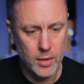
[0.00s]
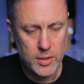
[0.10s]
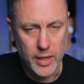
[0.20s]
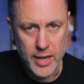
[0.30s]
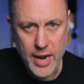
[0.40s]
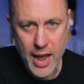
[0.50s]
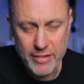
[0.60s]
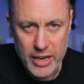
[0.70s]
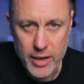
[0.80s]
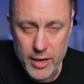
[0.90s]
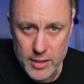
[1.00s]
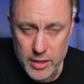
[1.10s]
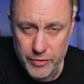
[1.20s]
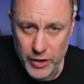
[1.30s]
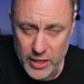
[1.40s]
So there you have it.
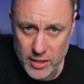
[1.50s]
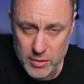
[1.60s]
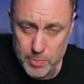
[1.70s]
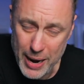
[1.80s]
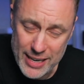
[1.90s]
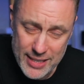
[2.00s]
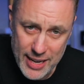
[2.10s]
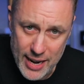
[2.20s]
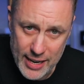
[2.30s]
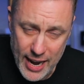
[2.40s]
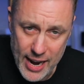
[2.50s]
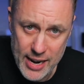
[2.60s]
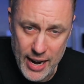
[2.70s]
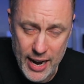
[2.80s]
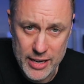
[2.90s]
If you listen back to that
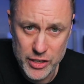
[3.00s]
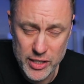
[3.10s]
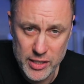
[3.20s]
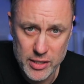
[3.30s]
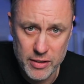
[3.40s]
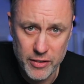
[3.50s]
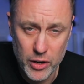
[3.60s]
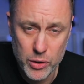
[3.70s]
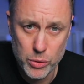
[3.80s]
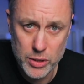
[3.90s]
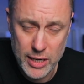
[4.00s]
again and you listen to the vocals,